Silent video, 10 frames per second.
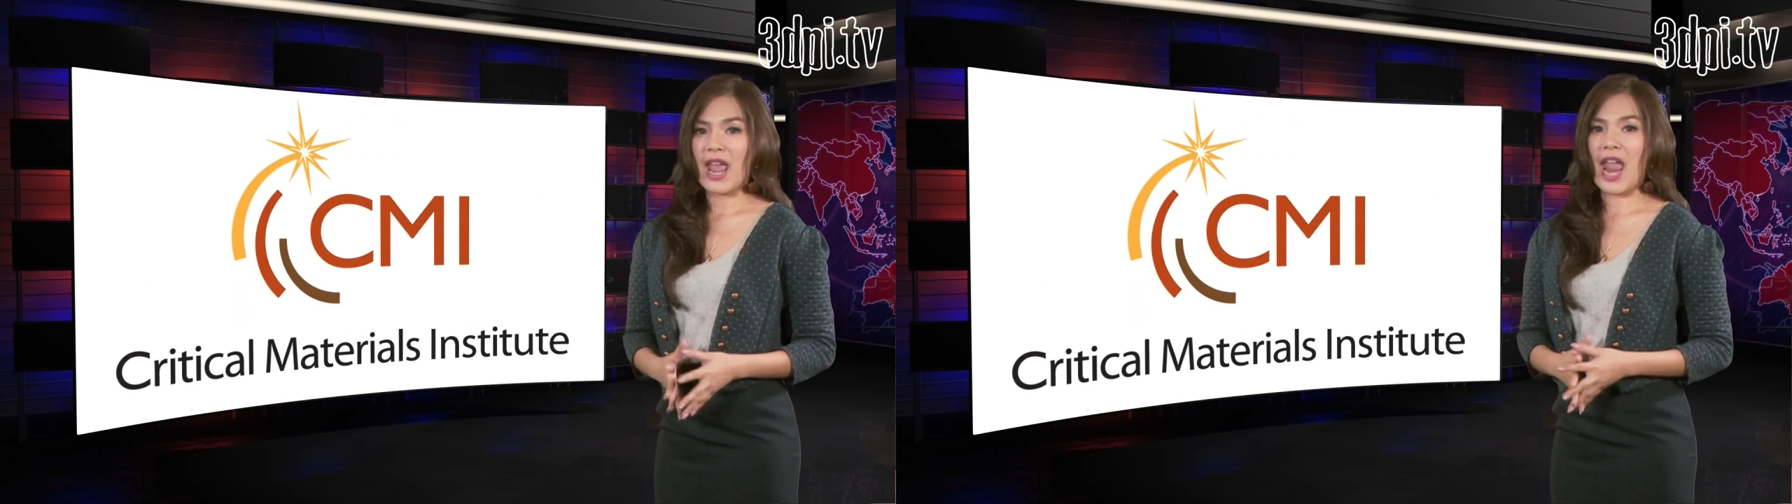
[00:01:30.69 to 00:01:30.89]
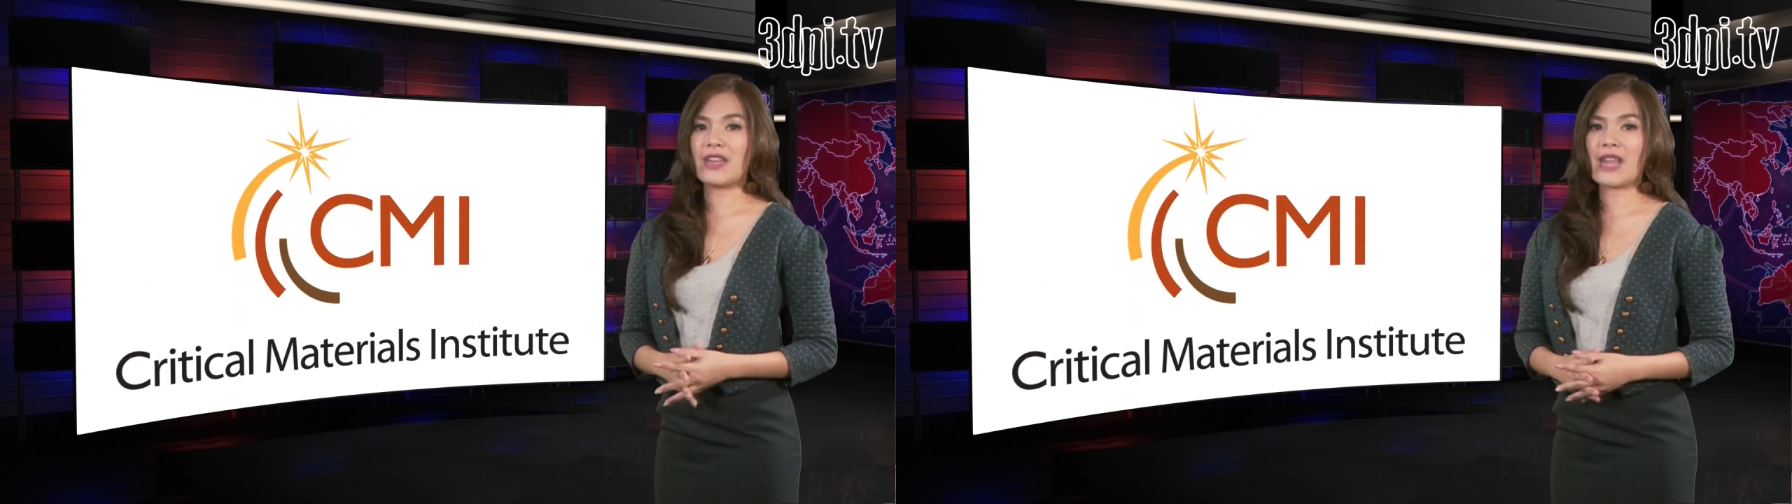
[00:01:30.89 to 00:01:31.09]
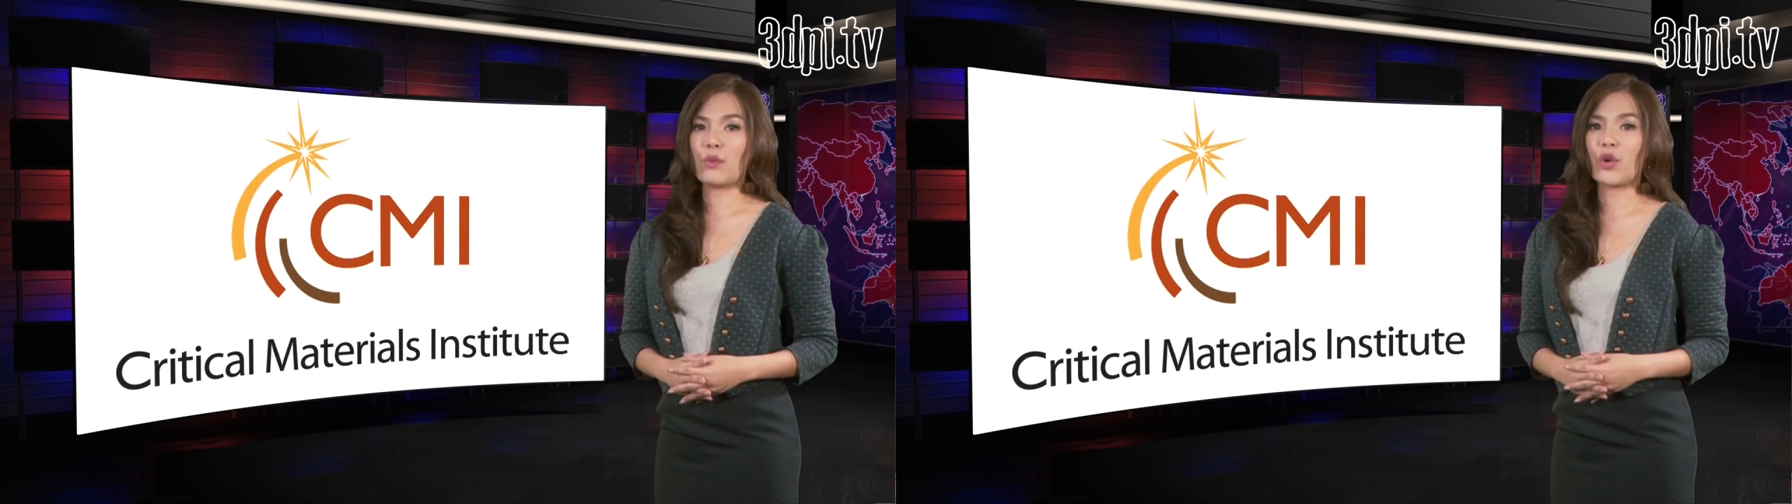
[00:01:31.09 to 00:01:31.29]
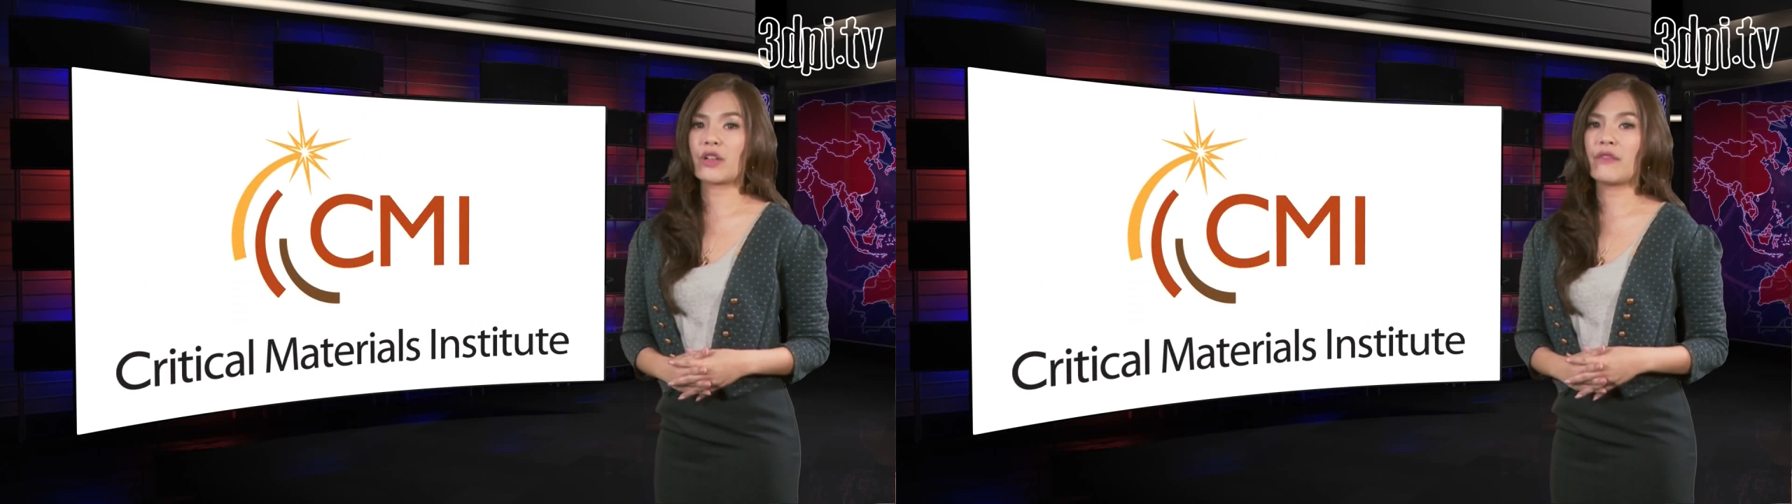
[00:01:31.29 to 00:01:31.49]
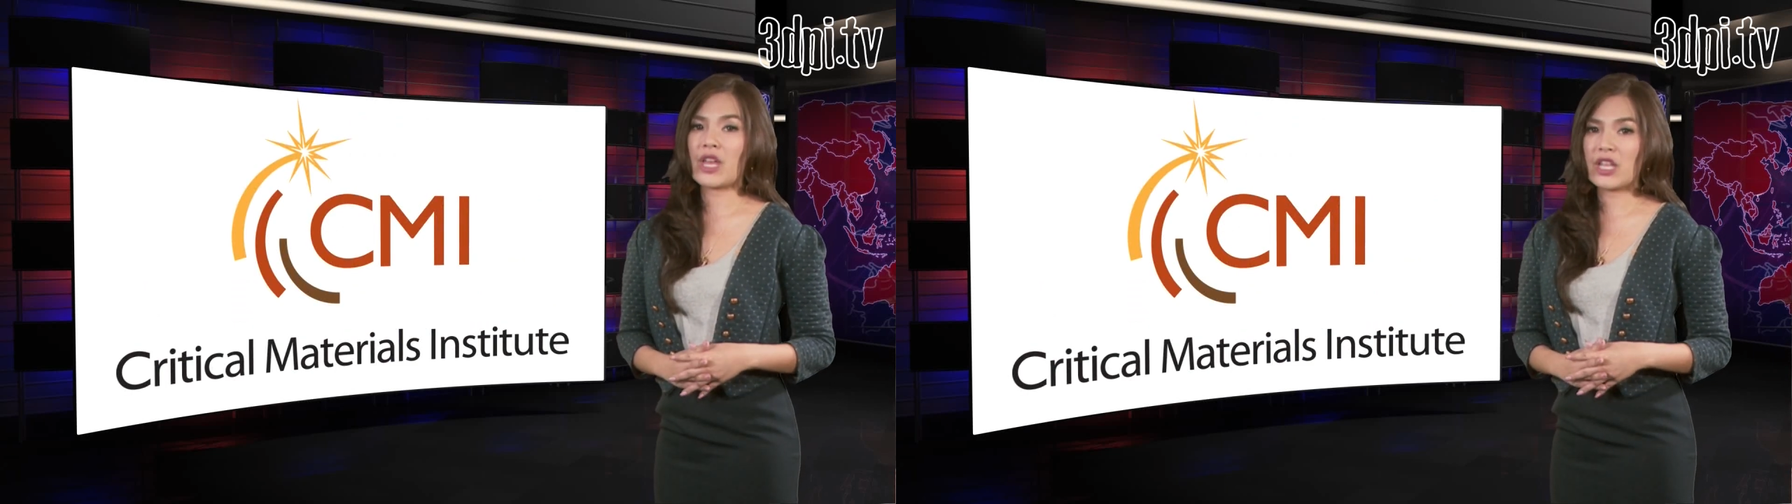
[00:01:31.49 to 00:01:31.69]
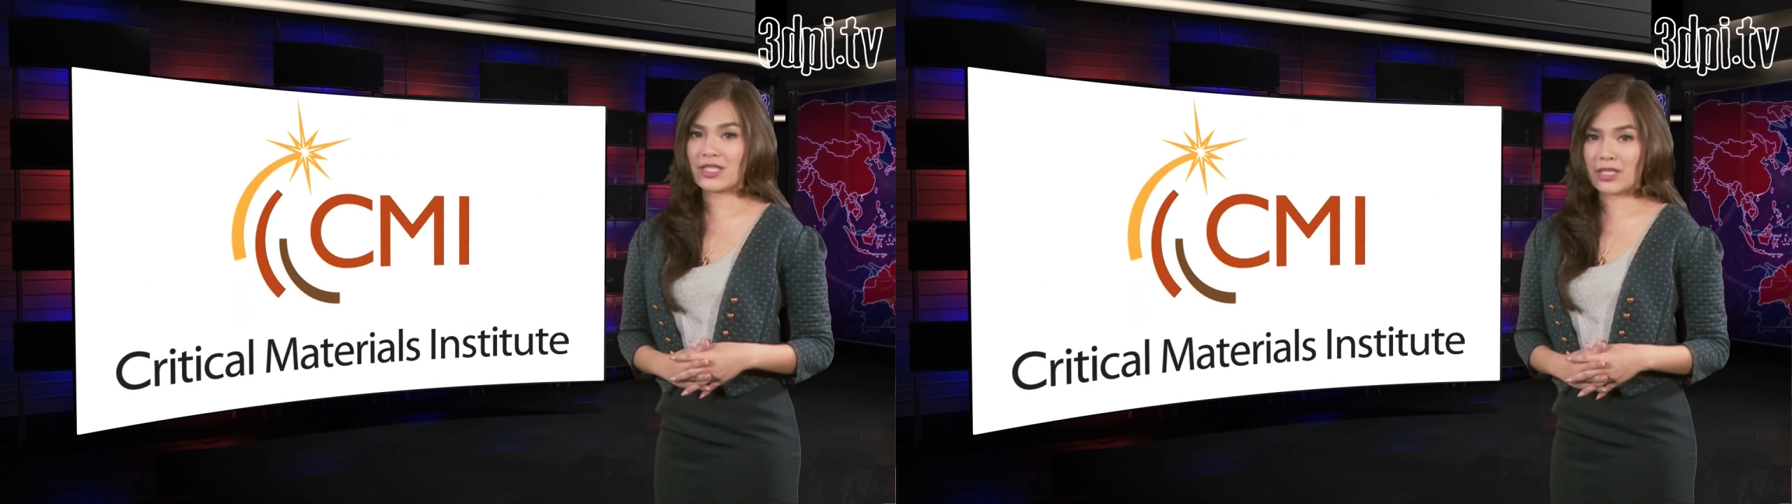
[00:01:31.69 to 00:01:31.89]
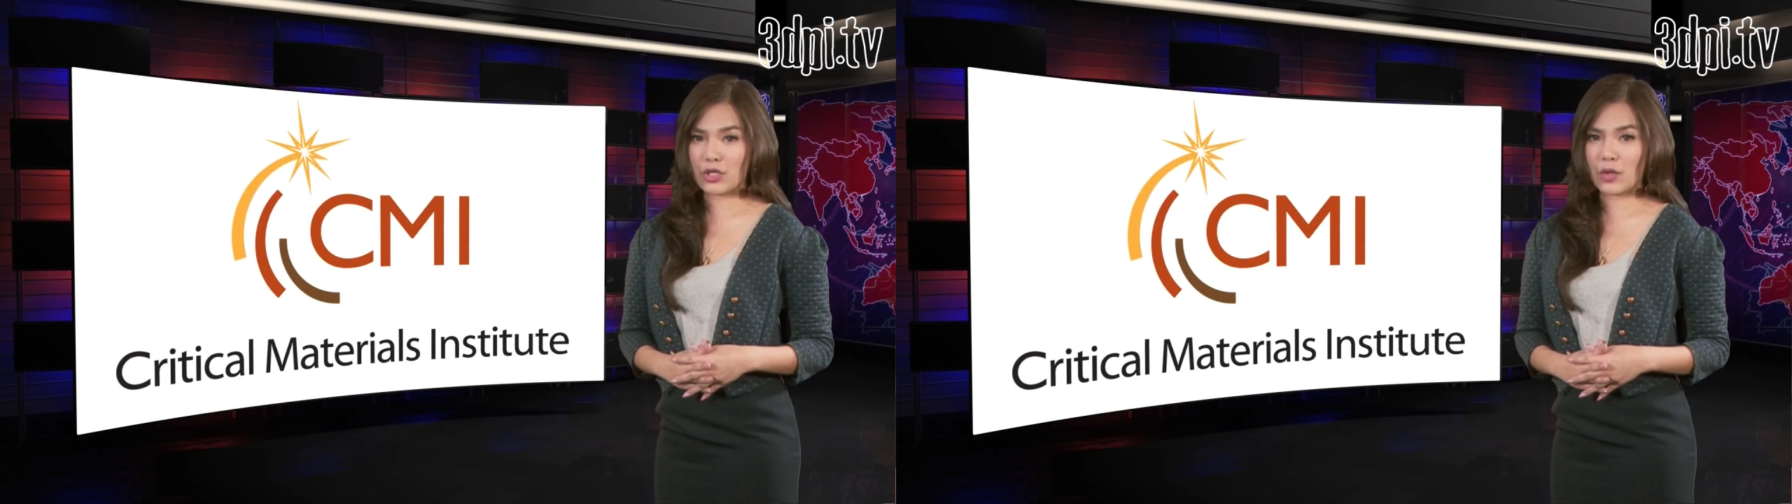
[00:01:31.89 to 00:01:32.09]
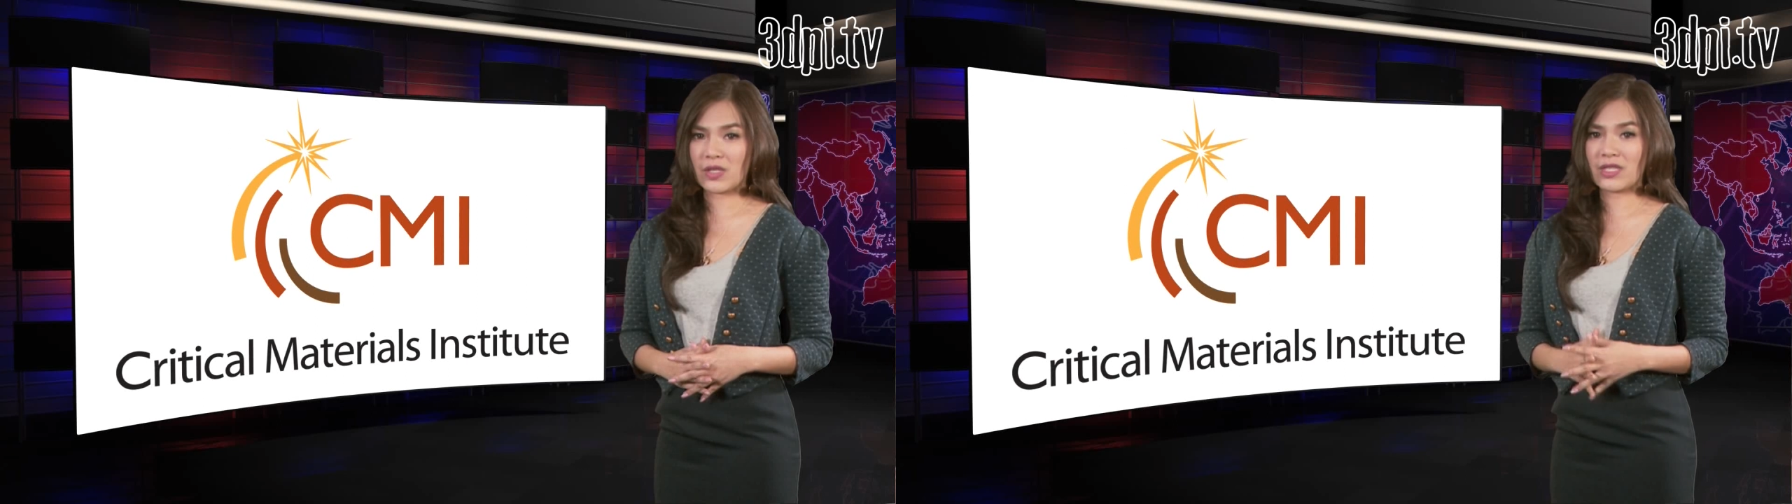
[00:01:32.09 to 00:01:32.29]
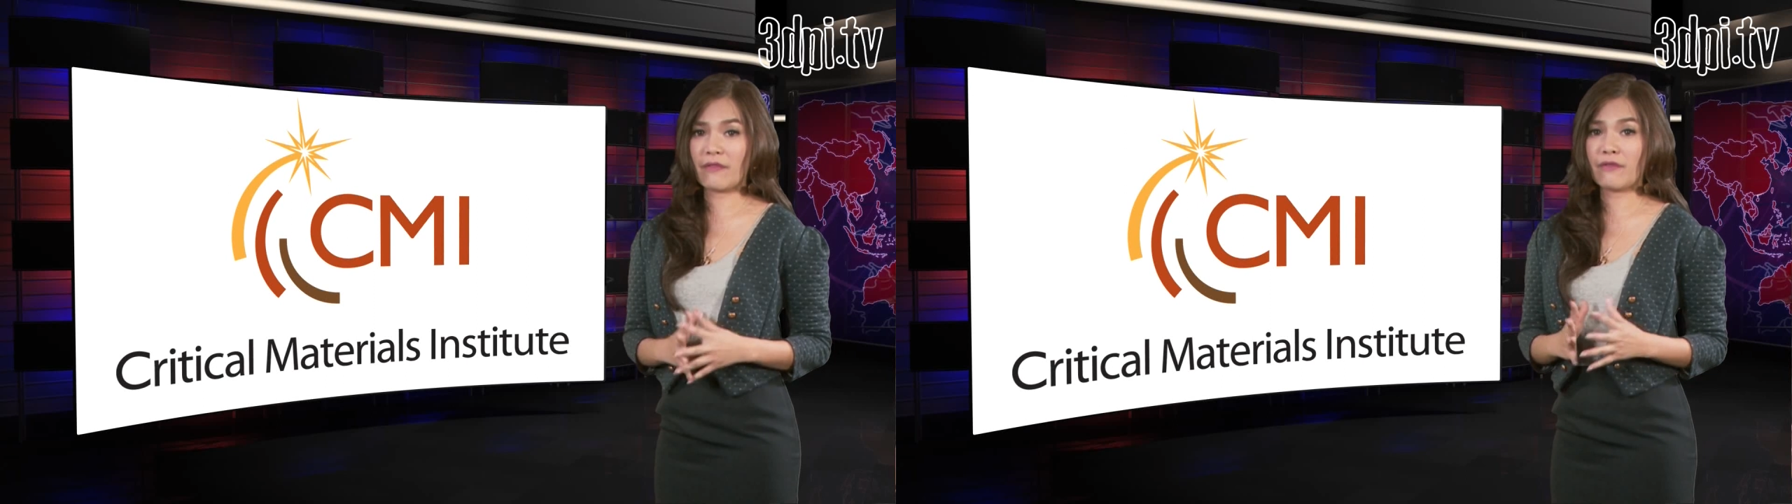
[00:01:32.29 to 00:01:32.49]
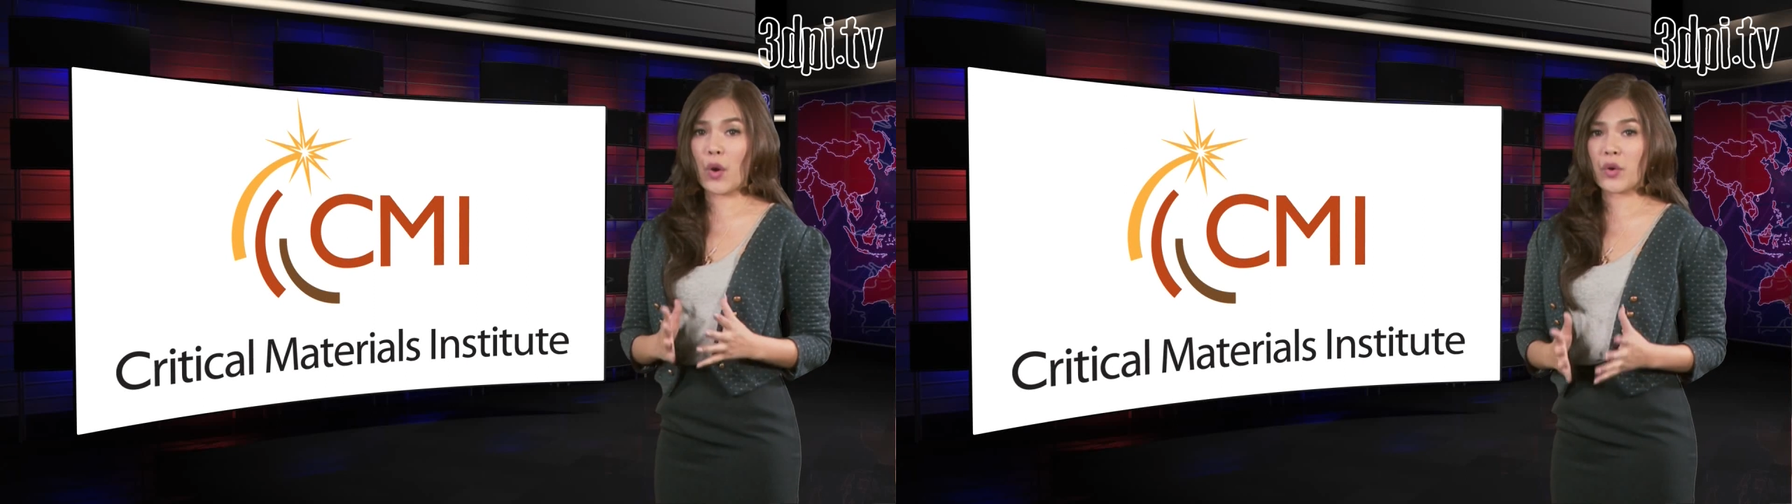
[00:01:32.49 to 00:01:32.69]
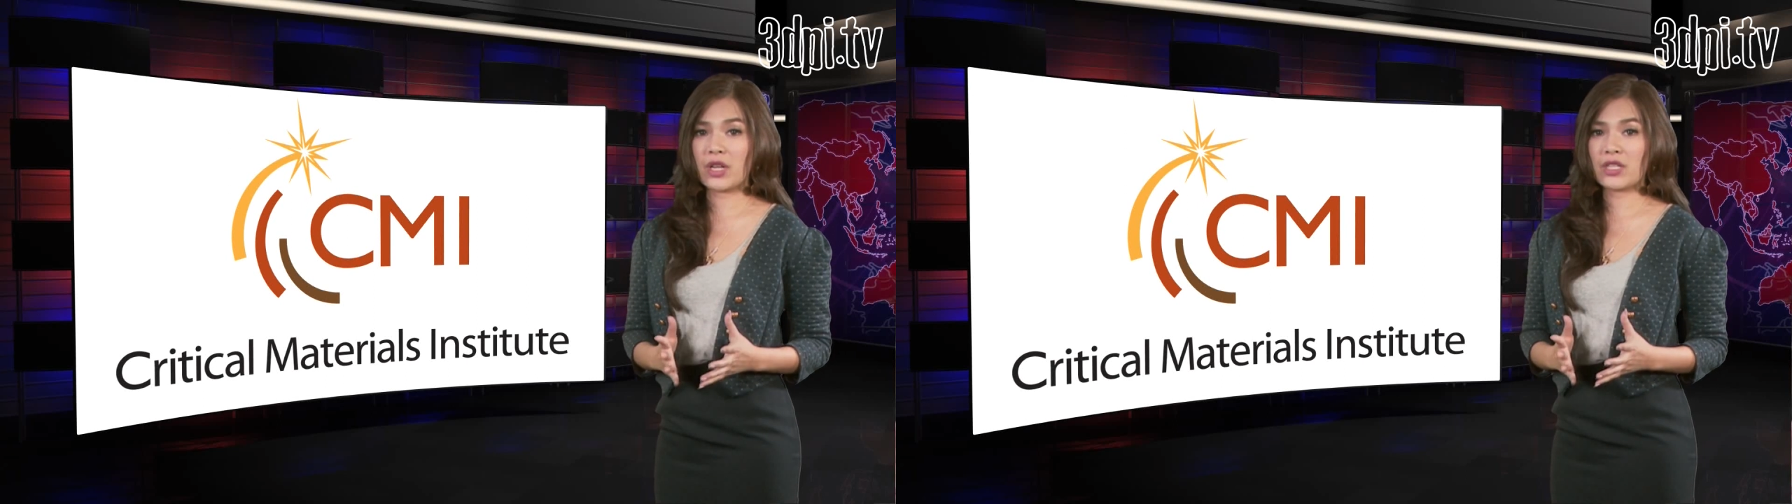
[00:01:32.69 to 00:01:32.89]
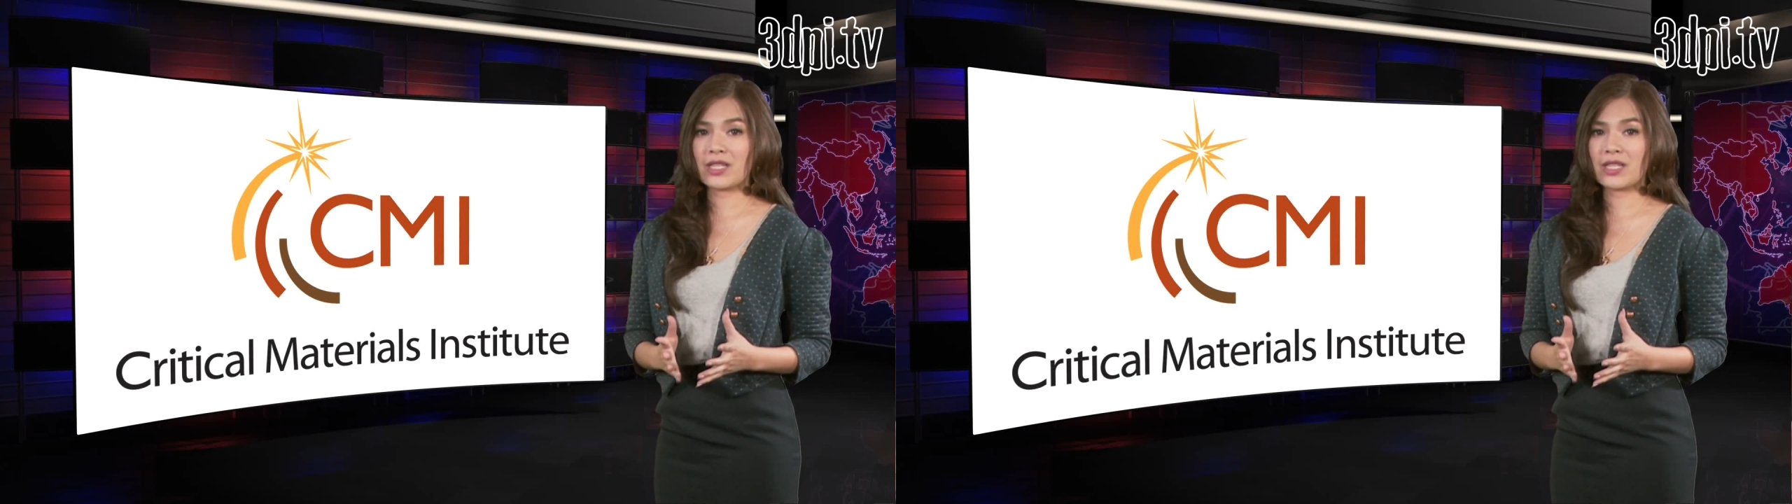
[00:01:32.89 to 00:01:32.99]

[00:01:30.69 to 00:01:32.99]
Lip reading: a network of institutes devoted